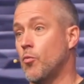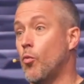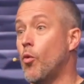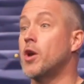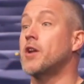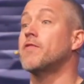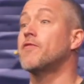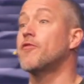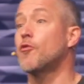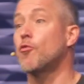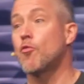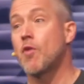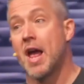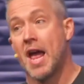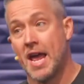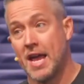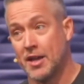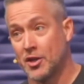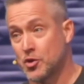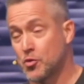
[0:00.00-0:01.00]
One of the
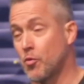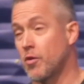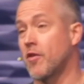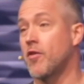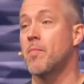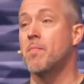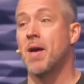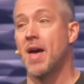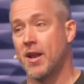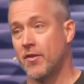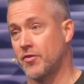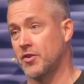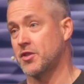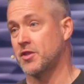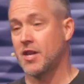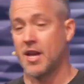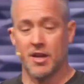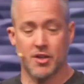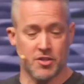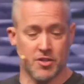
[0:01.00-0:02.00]
rays, one of the
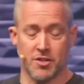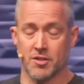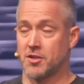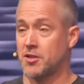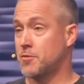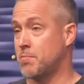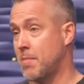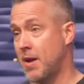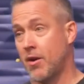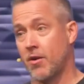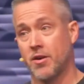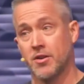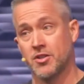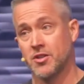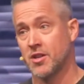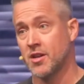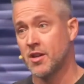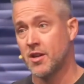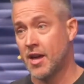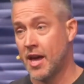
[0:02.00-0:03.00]
manifestations is marriage,
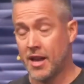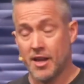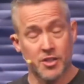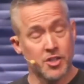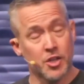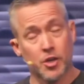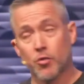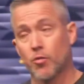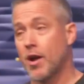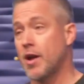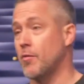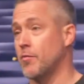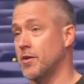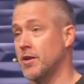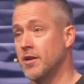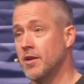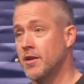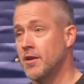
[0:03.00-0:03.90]
and it's a great one.